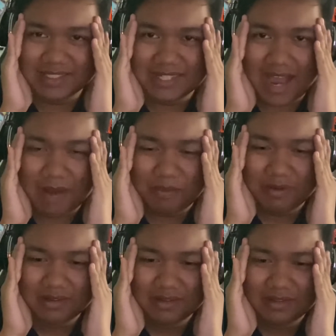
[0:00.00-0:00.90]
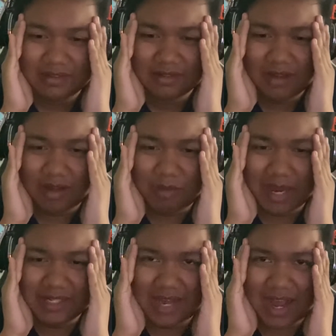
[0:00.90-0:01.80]
stop. Oh
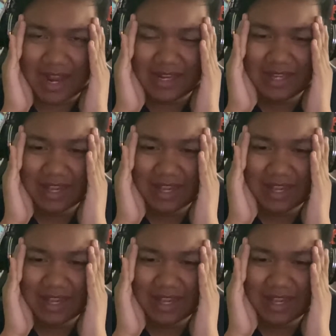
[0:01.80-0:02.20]
my god.